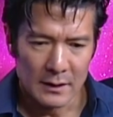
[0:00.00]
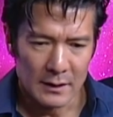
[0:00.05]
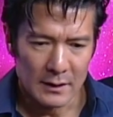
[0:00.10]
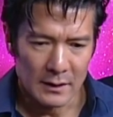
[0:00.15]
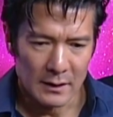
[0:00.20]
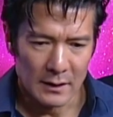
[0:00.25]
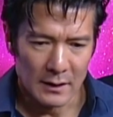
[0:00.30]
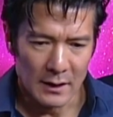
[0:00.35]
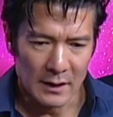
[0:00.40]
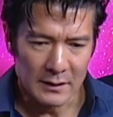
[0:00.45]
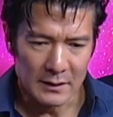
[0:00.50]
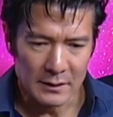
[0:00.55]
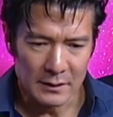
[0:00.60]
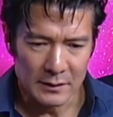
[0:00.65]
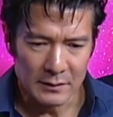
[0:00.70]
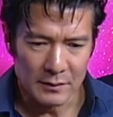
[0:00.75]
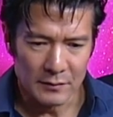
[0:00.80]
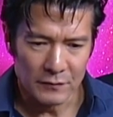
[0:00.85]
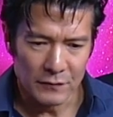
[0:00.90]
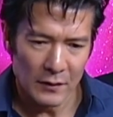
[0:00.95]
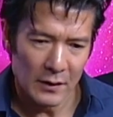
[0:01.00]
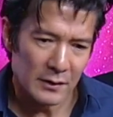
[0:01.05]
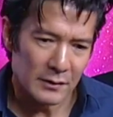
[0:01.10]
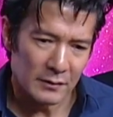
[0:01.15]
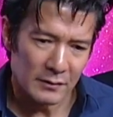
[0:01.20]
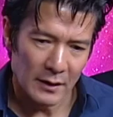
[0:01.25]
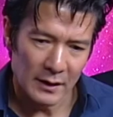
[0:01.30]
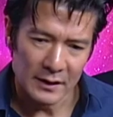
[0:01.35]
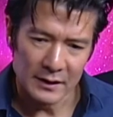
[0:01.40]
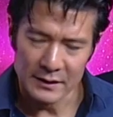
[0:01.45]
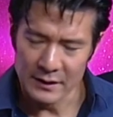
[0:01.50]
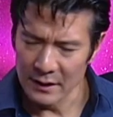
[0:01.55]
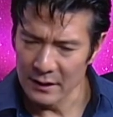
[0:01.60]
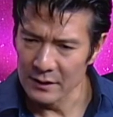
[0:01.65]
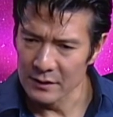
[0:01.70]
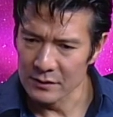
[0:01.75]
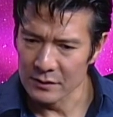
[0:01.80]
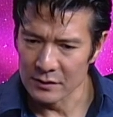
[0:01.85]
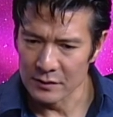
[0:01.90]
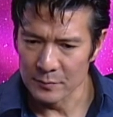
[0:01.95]
Right. Uh, I think you can fall into a lot of
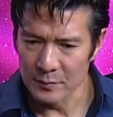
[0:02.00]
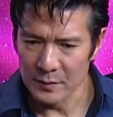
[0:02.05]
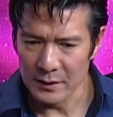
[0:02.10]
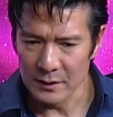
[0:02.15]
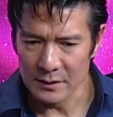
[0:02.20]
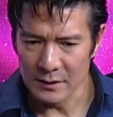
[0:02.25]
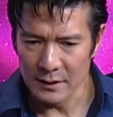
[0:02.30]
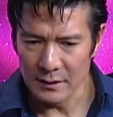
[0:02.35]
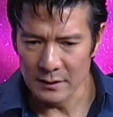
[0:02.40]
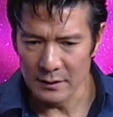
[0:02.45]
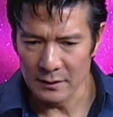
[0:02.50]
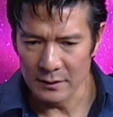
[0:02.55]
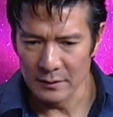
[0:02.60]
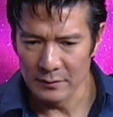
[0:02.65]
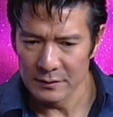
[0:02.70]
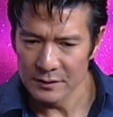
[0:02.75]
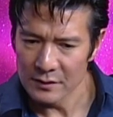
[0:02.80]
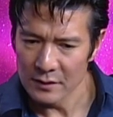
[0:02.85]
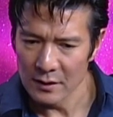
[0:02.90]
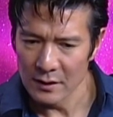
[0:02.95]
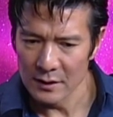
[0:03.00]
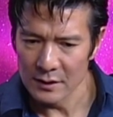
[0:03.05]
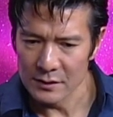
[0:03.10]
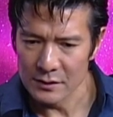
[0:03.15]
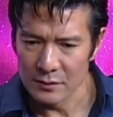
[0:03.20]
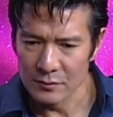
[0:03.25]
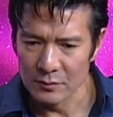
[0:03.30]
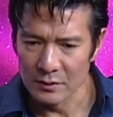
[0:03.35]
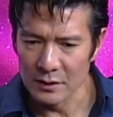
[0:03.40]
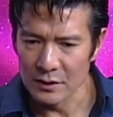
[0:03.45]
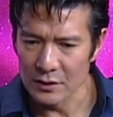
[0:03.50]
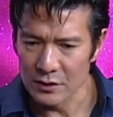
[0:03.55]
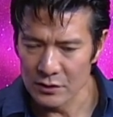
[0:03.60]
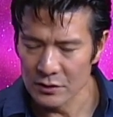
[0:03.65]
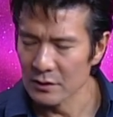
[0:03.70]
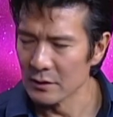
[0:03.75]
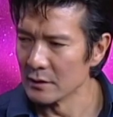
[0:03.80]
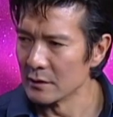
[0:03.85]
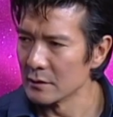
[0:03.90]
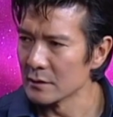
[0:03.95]
dangers because I think, you know, as an artist, you really
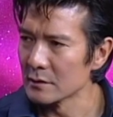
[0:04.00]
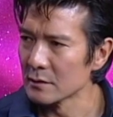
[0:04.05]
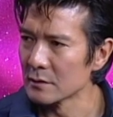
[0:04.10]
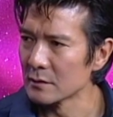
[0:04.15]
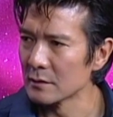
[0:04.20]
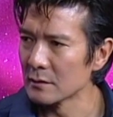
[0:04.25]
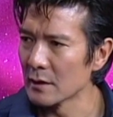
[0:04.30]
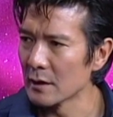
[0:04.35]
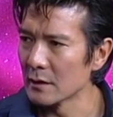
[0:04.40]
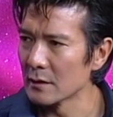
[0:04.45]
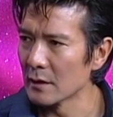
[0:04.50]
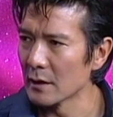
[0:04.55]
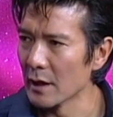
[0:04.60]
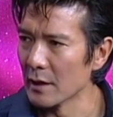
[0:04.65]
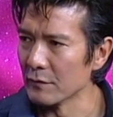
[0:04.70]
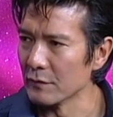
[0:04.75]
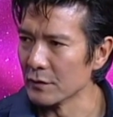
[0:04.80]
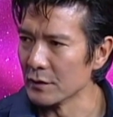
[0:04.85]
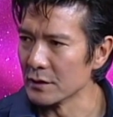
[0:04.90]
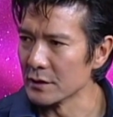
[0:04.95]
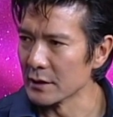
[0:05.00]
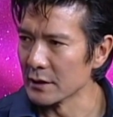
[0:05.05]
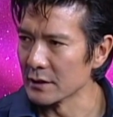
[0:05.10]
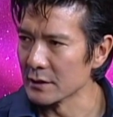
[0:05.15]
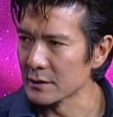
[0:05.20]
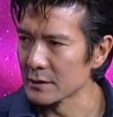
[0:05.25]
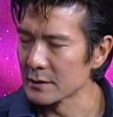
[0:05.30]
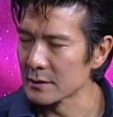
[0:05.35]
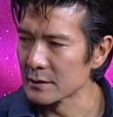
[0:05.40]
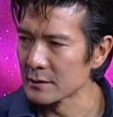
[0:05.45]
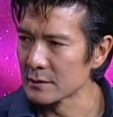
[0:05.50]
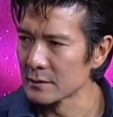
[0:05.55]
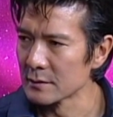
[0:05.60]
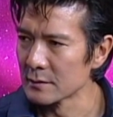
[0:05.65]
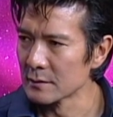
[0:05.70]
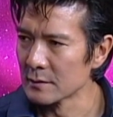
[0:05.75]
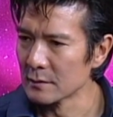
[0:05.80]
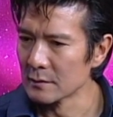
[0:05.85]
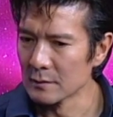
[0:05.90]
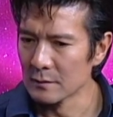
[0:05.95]
shouldn't ever just
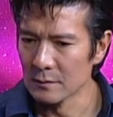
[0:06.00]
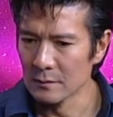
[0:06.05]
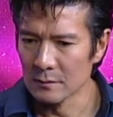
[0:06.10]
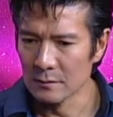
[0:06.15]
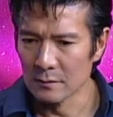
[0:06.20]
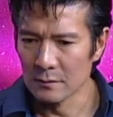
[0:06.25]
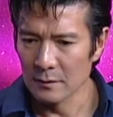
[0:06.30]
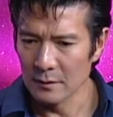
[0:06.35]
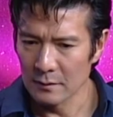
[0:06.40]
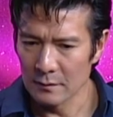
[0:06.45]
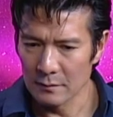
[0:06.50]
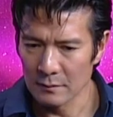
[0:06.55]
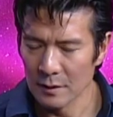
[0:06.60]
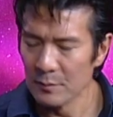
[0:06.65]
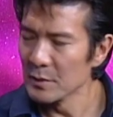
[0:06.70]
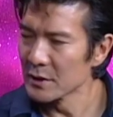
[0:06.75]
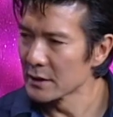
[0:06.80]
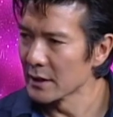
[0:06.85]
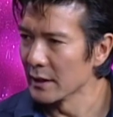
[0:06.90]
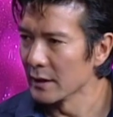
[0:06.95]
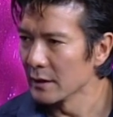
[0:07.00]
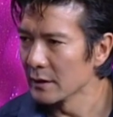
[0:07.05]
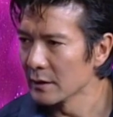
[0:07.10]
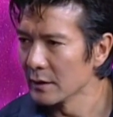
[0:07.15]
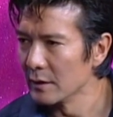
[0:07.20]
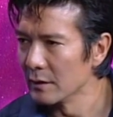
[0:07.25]
imitate, you